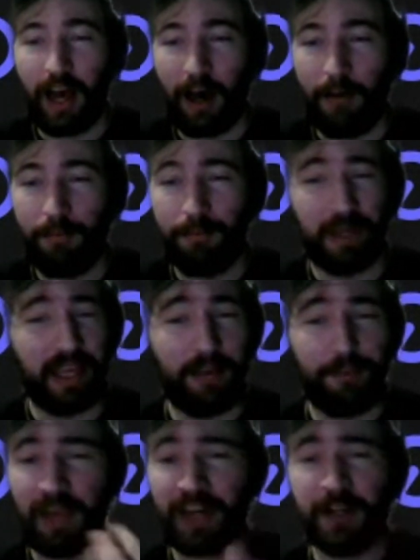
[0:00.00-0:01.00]
But
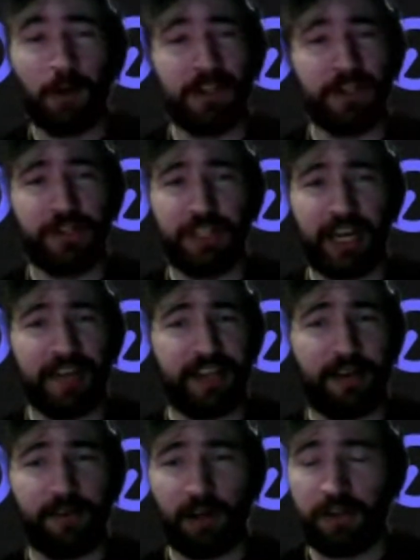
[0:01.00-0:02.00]
yeah, any questions you
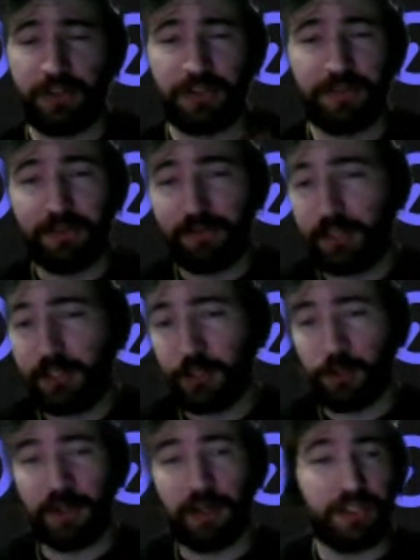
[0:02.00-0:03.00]
guys have at all, just feel free
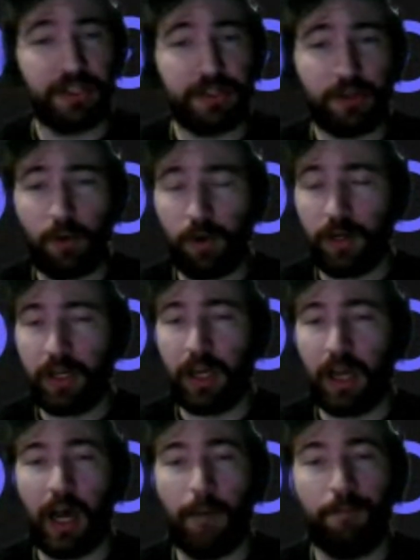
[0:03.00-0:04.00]
to join our
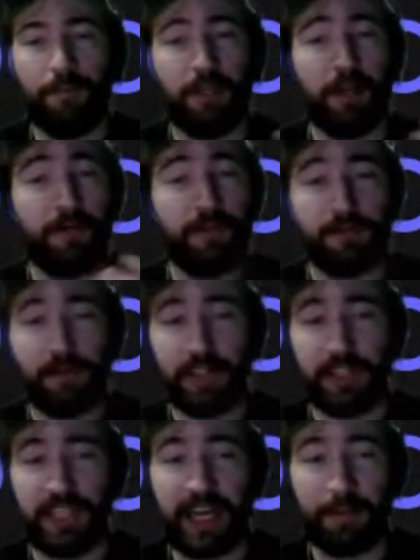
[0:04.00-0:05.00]
Discord. Feel
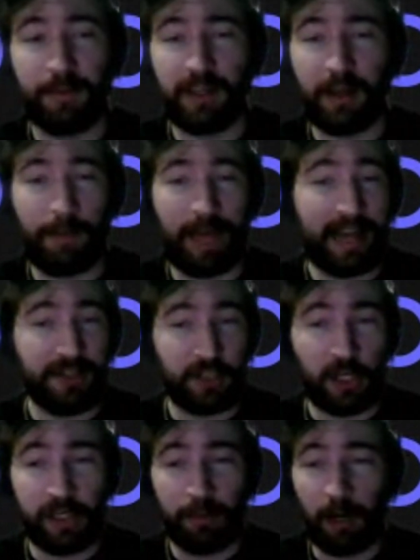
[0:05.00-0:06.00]
free to tag me. I'm
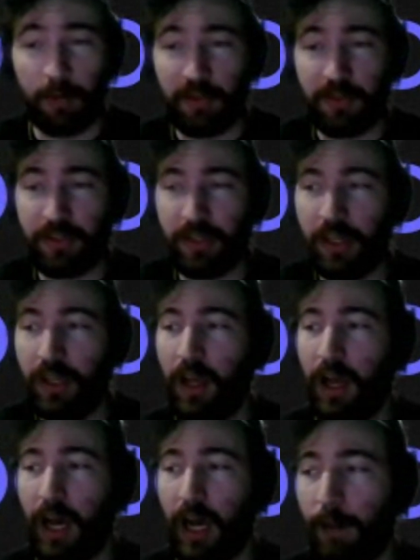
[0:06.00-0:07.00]
at Donnie Marbles.
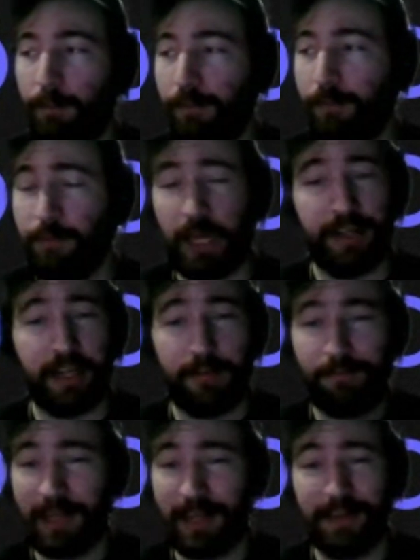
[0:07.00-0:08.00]
And
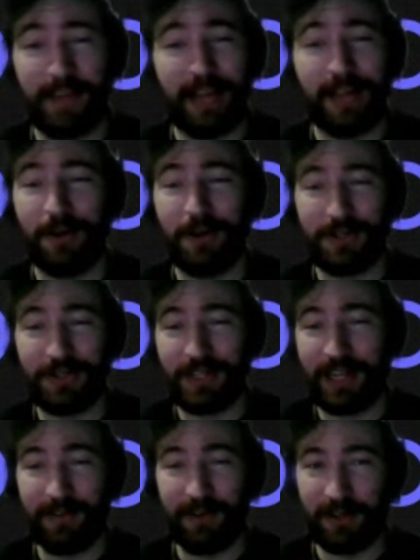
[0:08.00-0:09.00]
yeah, any
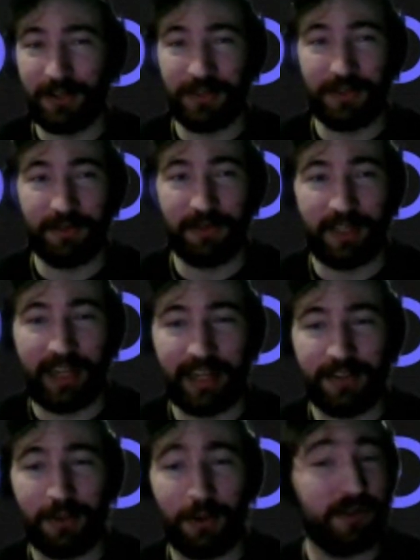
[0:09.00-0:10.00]
questions you have at all, just feel free to
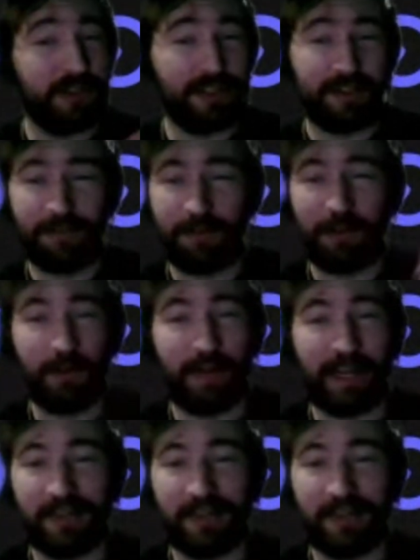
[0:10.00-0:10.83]
ask. Or Zeeth, if you want to